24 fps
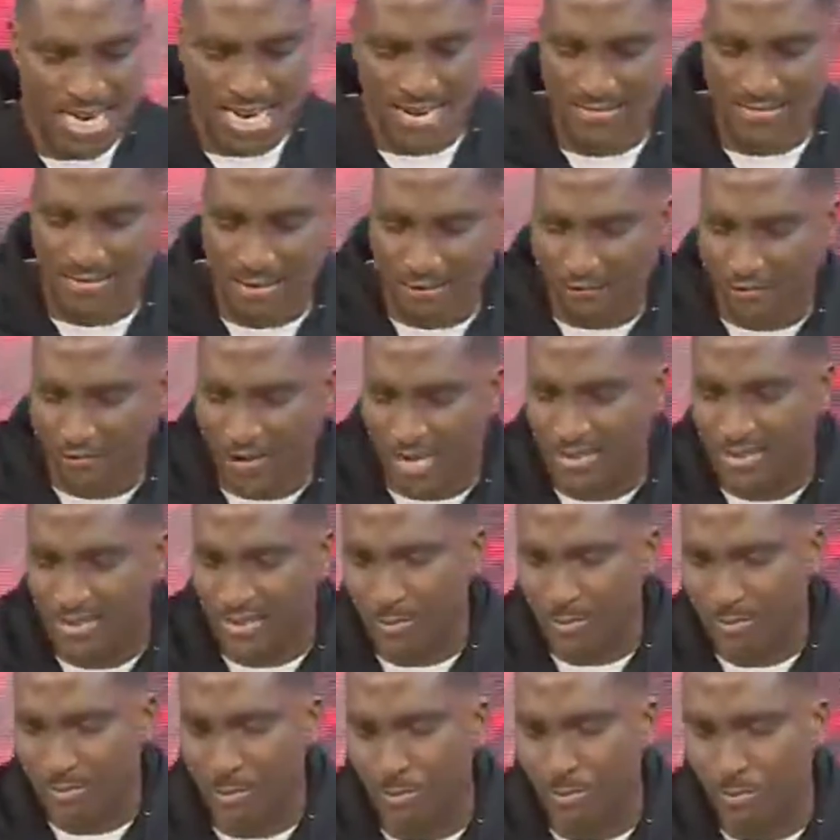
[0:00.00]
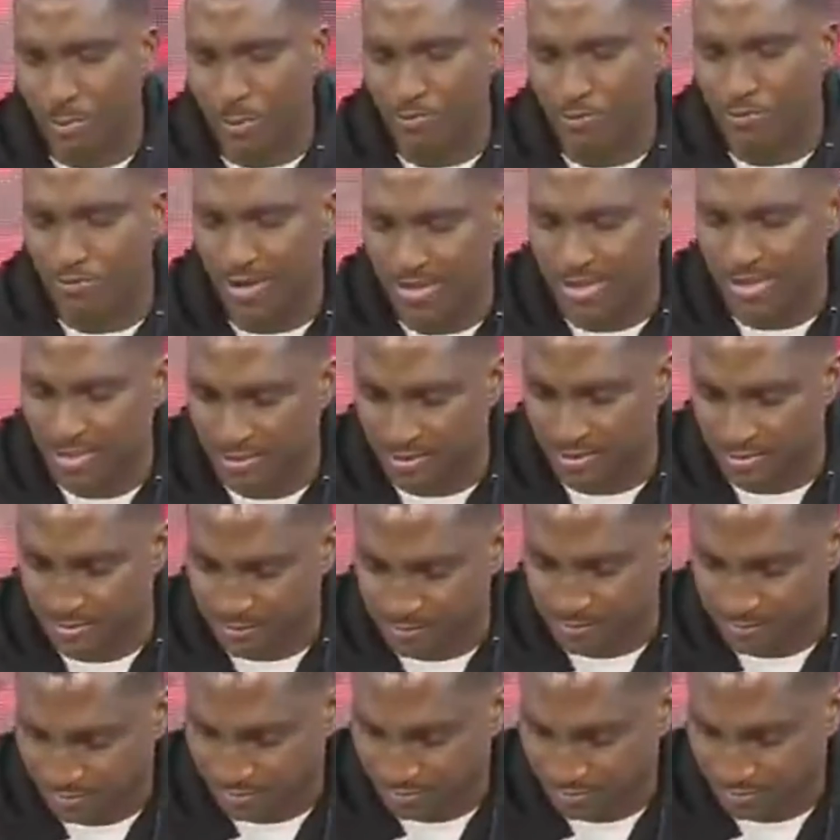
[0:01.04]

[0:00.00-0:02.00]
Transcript: irreversible poverty.